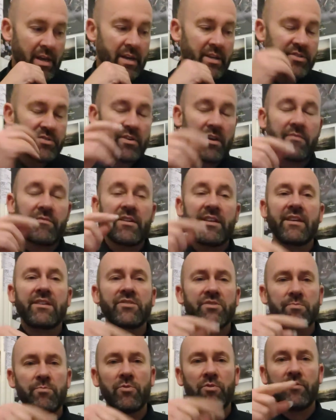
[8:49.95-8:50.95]
So
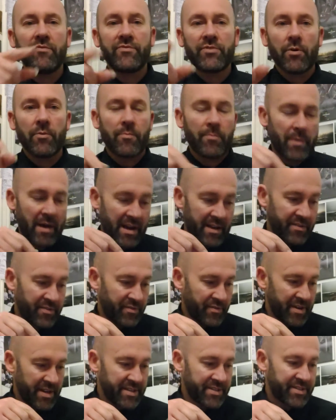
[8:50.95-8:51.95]
everything's moved up by
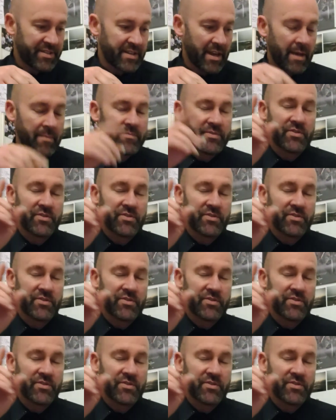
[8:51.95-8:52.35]
3 steps.